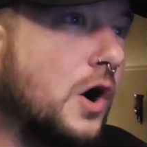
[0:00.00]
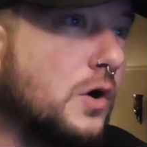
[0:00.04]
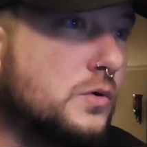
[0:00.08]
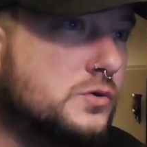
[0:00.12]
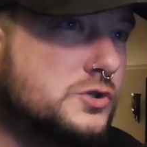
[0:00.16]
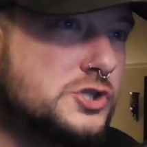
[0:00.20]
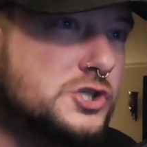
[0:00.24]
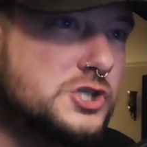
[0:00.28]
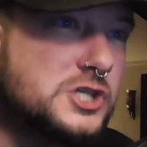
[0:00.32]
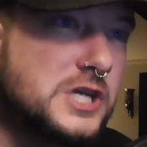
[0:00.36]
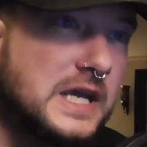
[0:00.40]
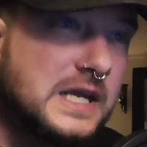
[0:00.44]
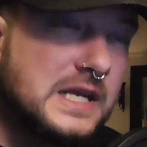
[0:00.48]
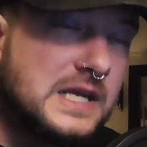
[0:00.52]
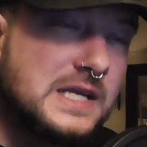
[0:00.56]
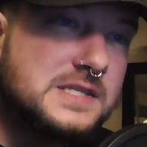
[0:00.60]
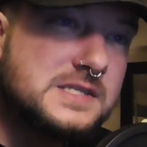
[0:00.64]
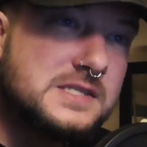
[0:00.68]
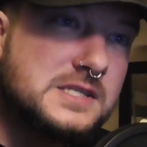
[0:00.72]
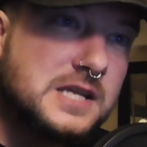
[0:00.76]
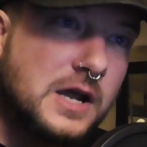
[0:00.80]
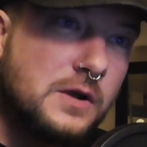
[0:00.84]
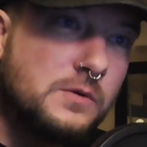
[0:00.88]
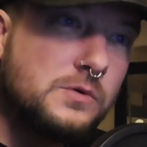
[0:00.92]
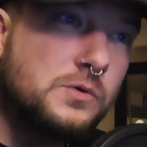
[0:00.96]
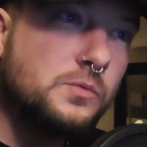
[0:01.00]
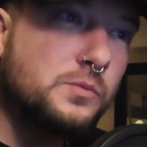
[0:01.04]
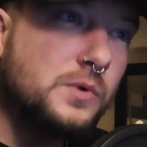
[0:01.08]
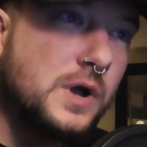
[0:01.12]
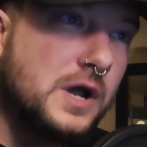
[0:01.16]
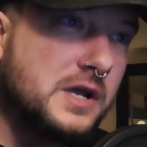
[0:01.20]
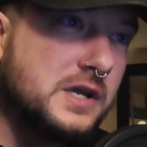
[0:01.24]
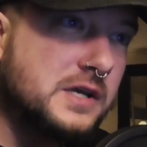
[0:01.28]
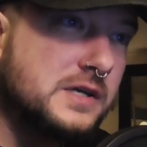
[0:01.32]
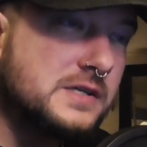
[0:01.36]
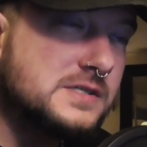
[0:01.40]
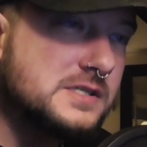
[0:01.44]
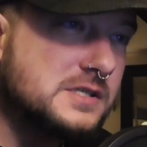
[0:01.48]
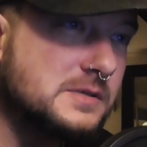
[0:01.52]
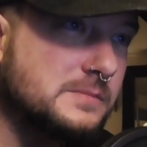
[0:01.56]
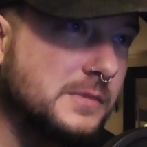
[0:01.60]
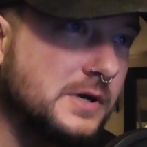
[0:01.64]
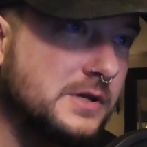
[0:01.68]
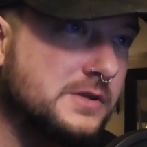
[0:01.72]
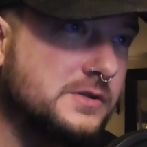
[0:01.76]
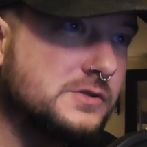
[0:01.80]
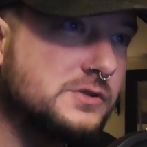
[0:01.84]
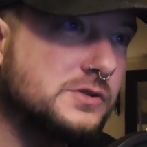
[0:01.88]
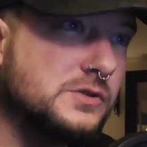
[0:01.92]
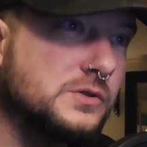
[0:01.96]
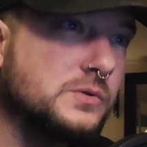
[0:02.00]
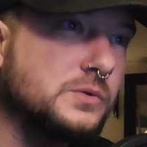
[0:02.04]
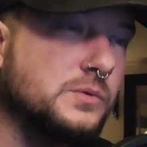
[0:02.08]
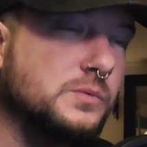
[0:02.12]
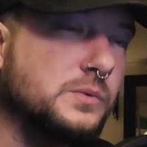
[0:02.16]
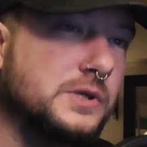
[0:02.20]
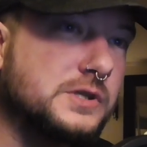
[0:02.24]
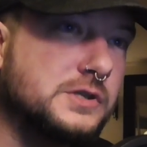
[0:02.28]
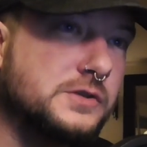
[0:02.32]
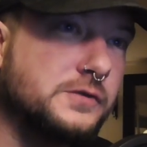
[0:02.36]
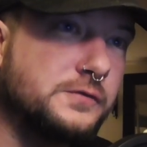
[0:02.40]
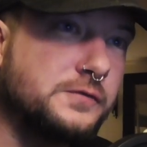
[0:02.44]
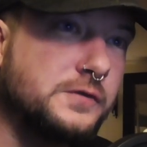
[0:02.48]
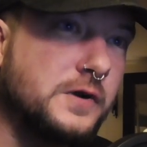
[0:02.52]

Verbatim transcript: Oh shit, it's down to Rucka and some other dude. What the